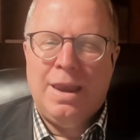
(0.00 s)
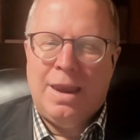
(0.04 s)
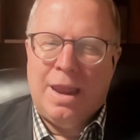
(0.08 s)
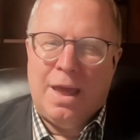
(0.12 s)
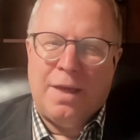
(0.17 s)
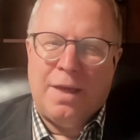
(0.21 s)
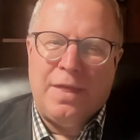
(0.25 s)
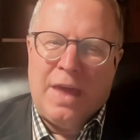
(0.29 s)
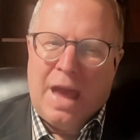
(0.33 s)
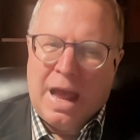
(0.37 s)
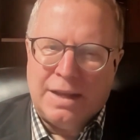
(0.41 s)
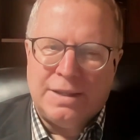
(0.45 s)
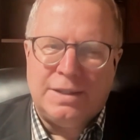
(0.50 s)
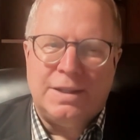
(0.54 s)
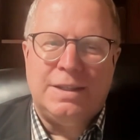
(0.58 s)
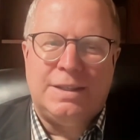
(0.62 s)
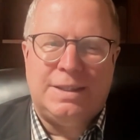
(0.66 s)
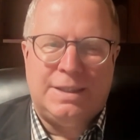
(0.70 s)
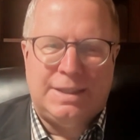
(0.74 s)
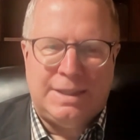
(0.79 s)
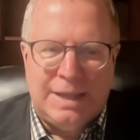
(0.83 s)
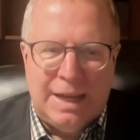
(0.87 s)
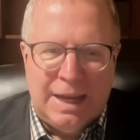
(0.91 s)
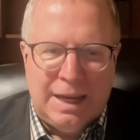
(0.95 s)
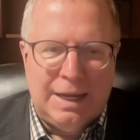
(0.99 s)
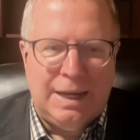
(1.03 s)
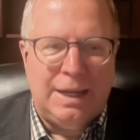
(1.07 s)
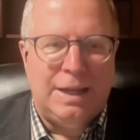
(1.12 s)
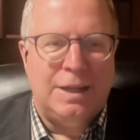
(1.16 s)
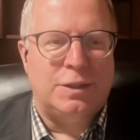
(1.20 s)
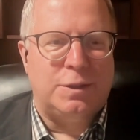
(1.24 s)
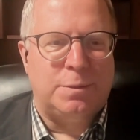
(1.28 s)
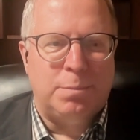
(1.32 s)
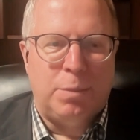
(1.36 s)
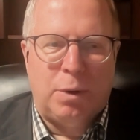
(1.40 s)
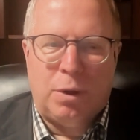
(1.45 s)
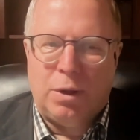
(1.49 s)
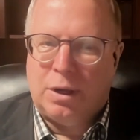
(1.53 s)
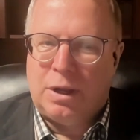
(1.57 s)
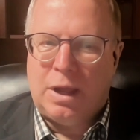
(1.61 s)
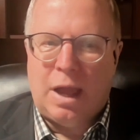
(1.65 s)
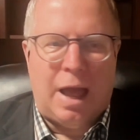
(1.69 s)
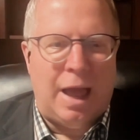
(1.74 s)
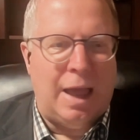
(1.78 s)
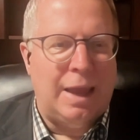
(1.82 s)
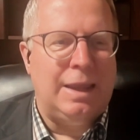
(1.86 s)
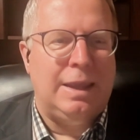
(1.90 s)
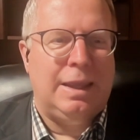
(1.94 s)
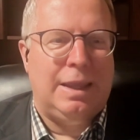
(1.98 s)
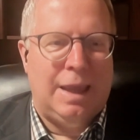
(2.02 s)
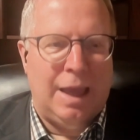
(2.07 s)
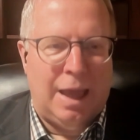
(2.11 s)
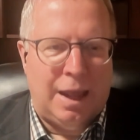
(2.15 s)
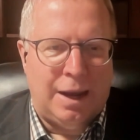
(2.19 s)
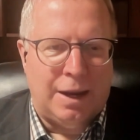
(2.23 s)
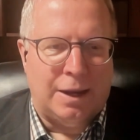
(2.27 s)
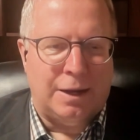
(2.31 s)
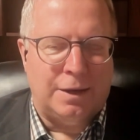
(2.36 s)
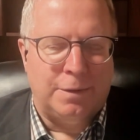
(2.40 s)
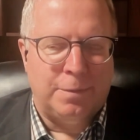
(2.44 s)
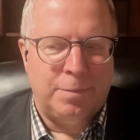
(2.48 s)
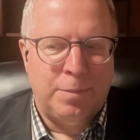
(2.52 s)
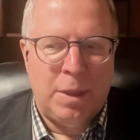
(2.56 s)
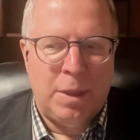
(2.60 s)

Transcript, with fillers: Now, that's a tedious book. I get it.